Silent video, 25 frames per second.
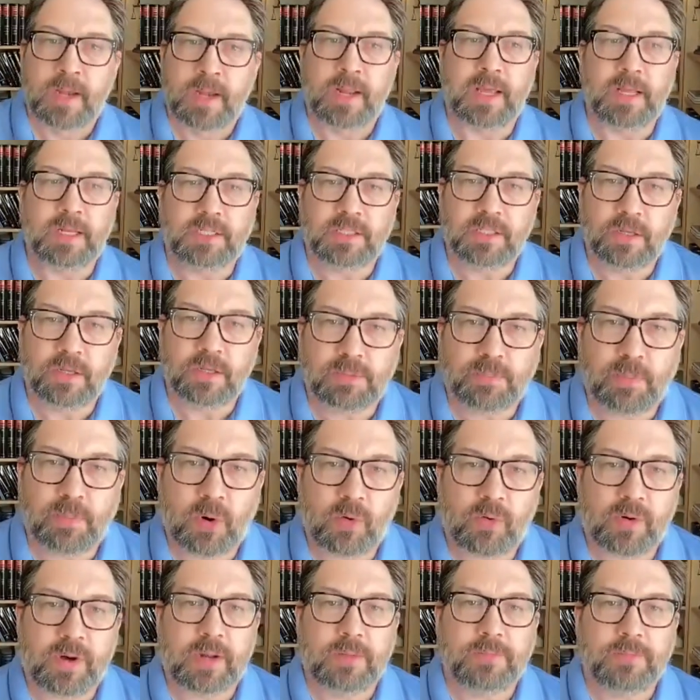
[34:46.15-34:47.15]
Each of those
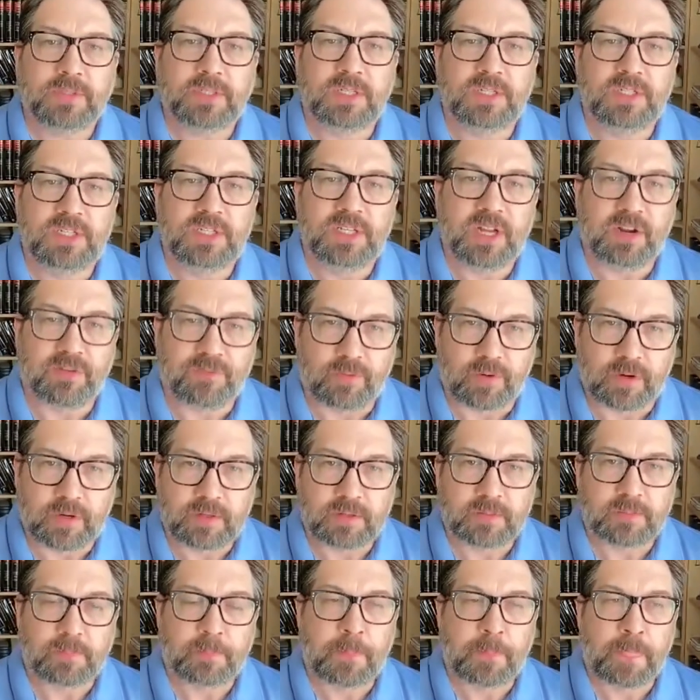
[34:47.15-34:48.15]
programs is
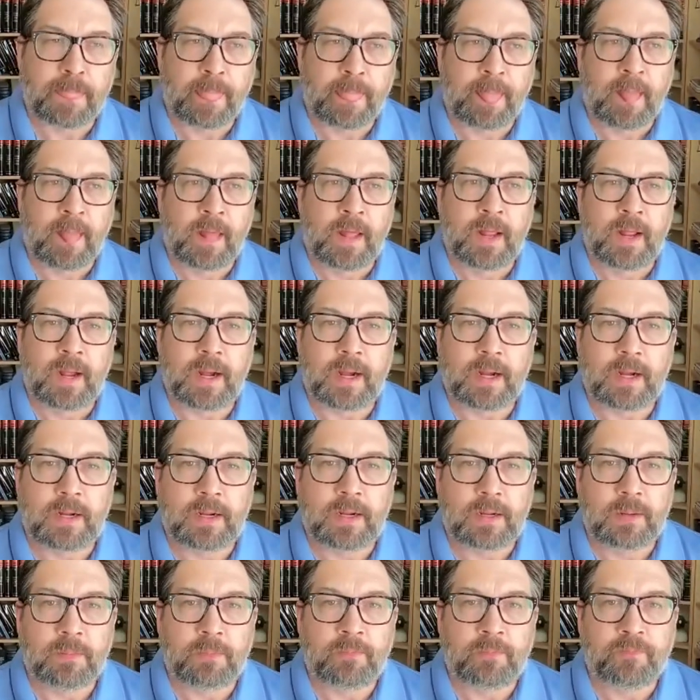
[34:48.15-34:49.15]
different.
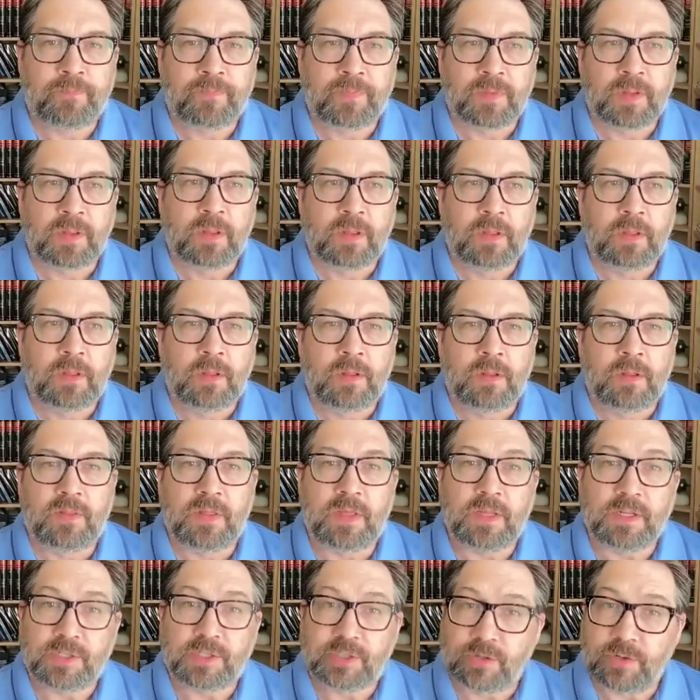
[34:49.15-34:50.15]
The
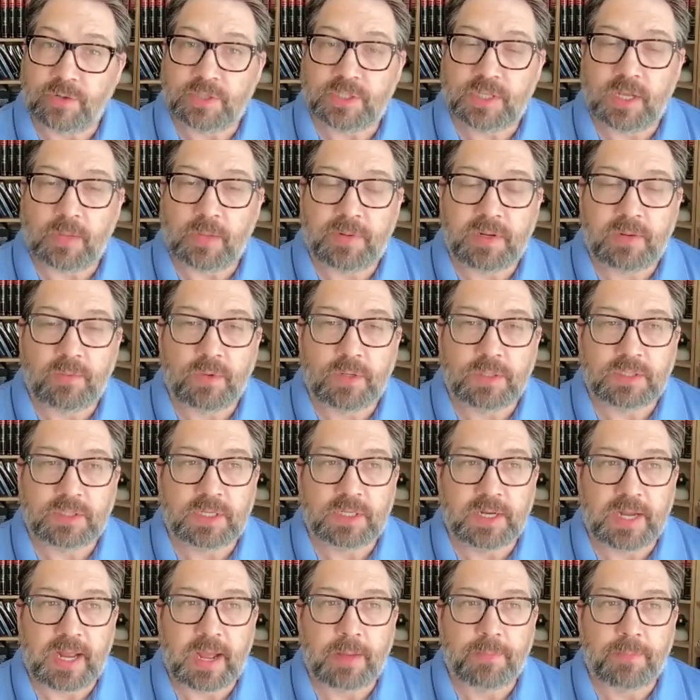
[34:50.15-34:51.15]
insurance company ones
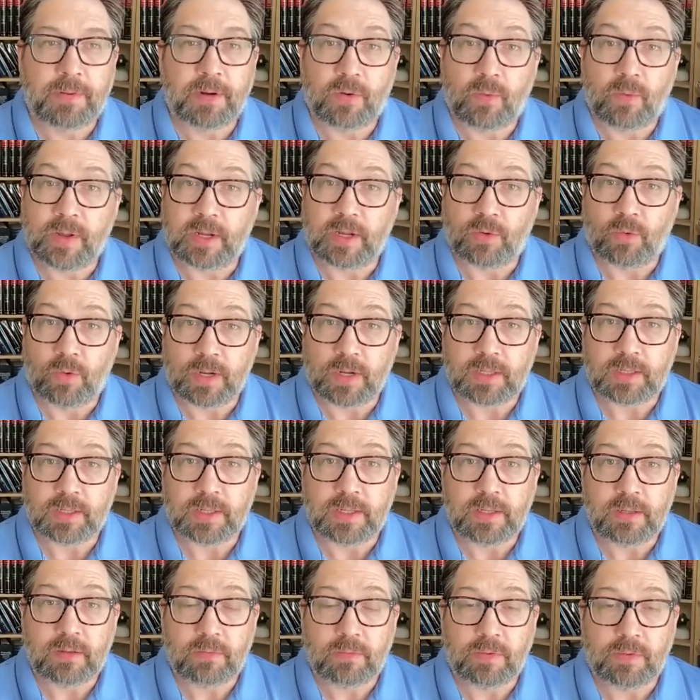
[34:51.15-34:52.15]
can happen quite
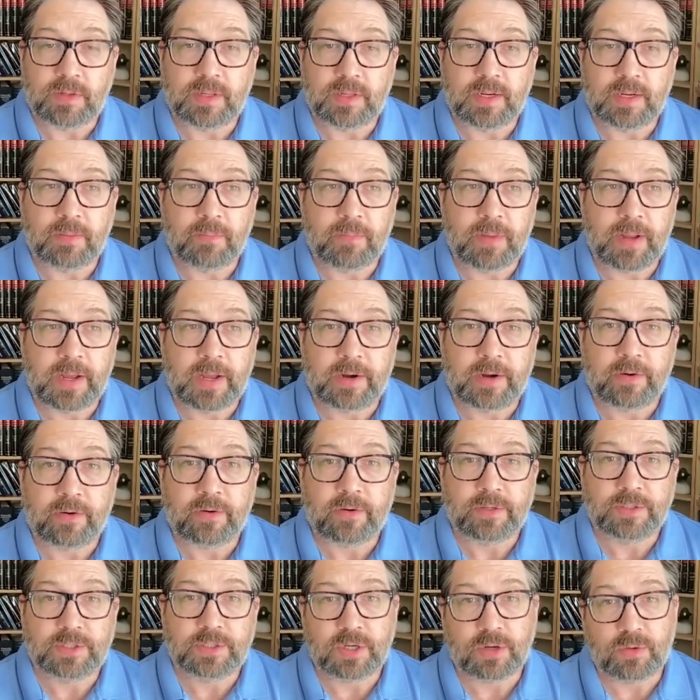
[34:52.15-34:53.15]
quickly within a
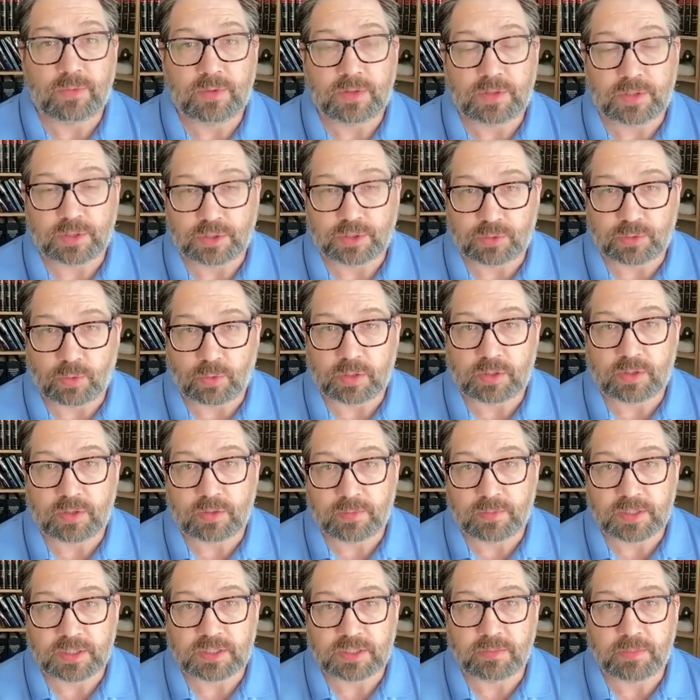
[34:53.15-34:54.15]
matter. So with the
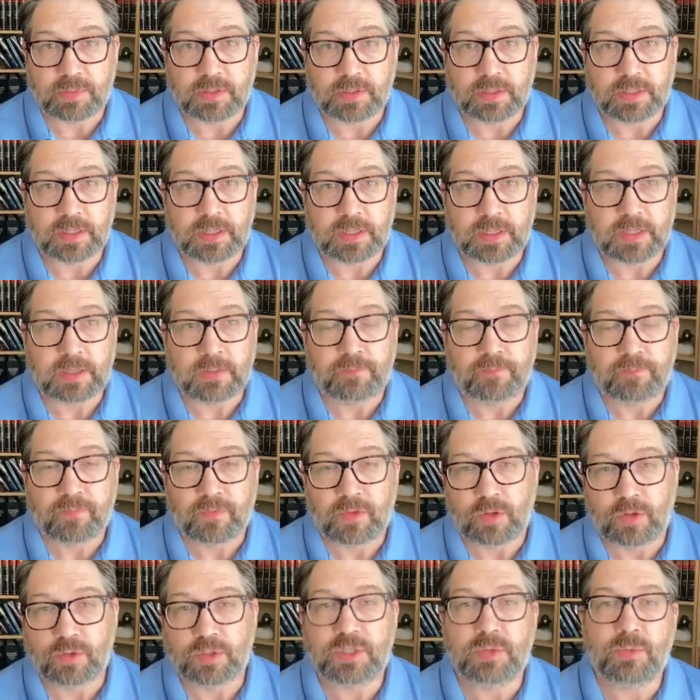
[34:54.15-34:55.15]
short-term disability,
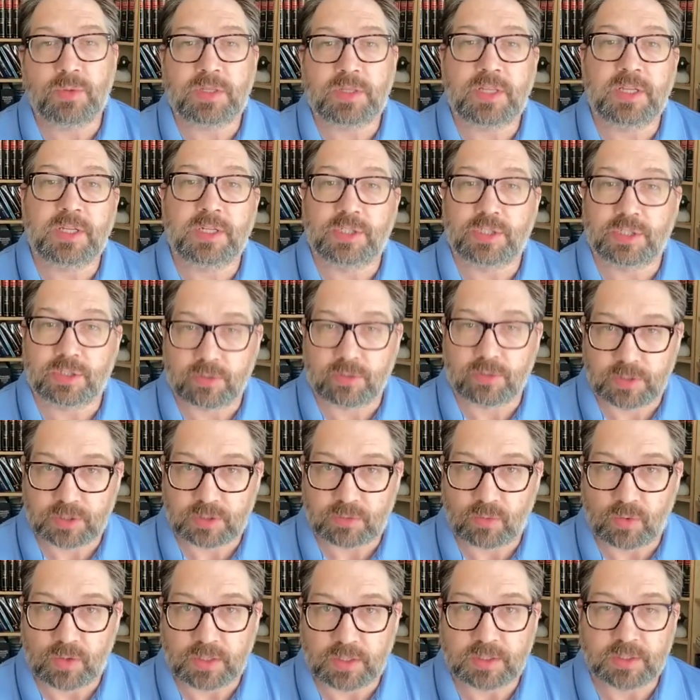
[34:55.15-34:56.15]
usually with the
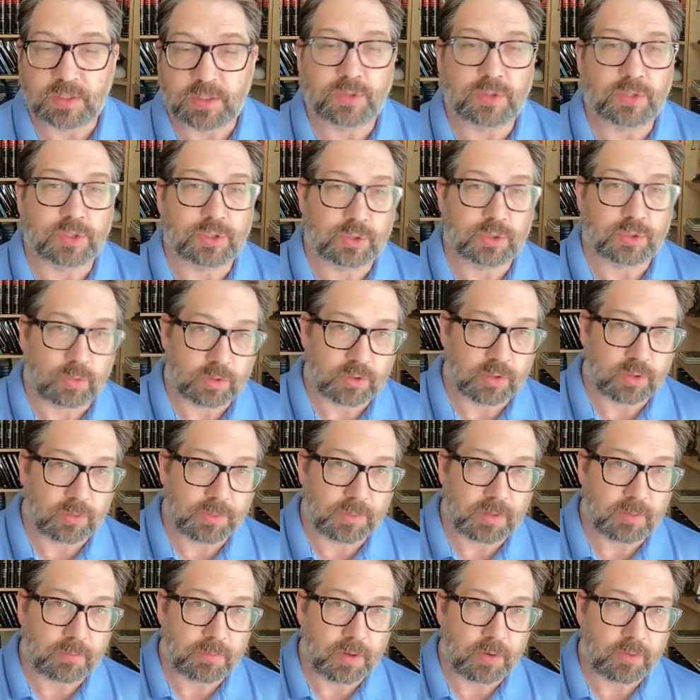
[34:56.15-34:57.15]
insurance ones, there's a short-term
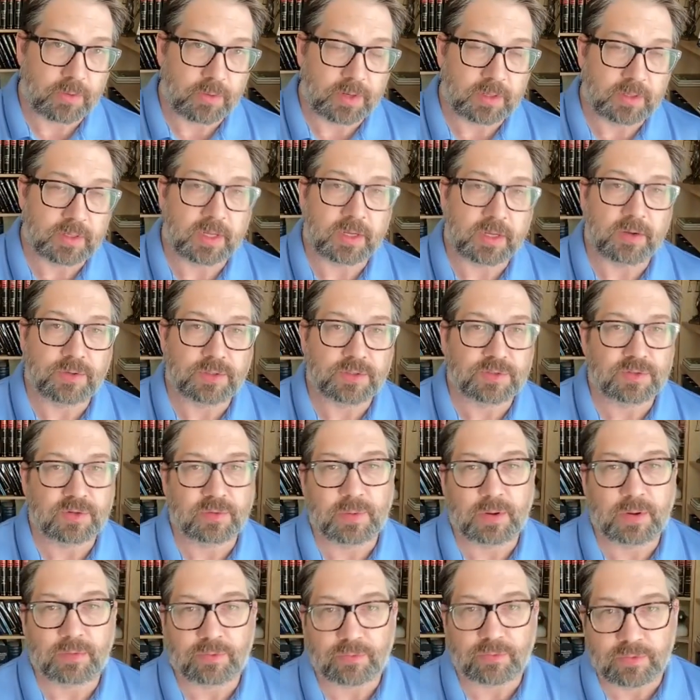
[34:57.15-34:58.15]
component that goes for
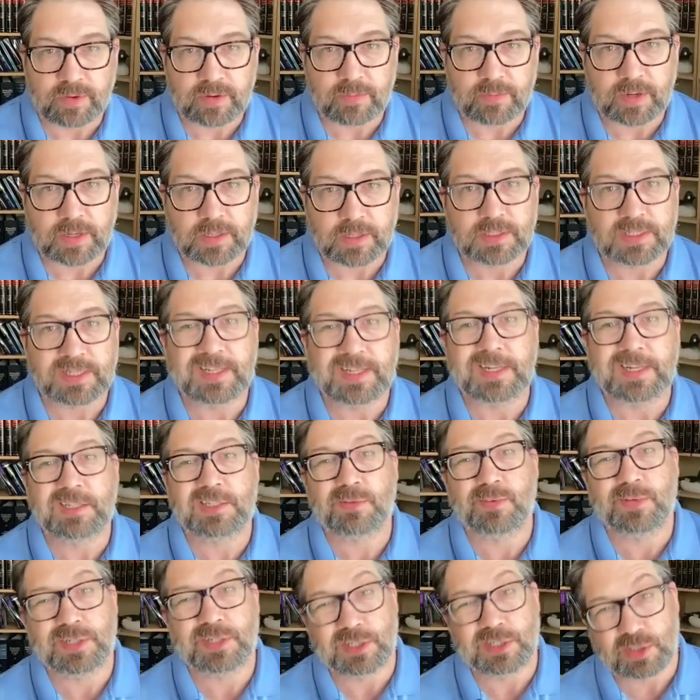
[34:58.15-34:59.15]
about 3 months, and then it
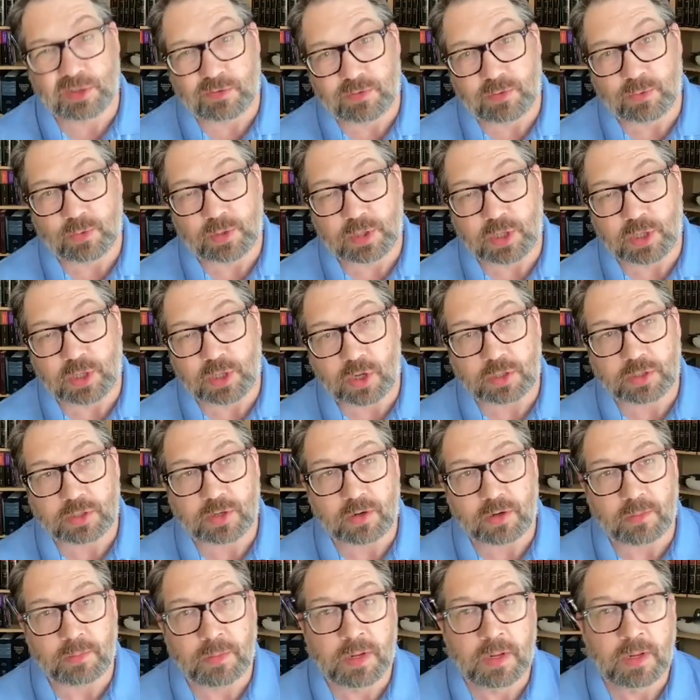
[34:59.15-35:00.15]
switches over to a
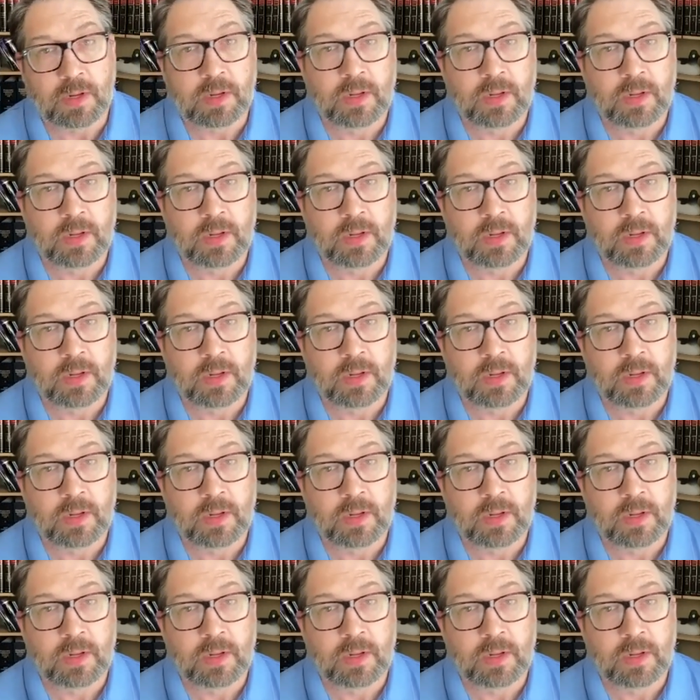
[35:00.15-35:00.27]
long-term.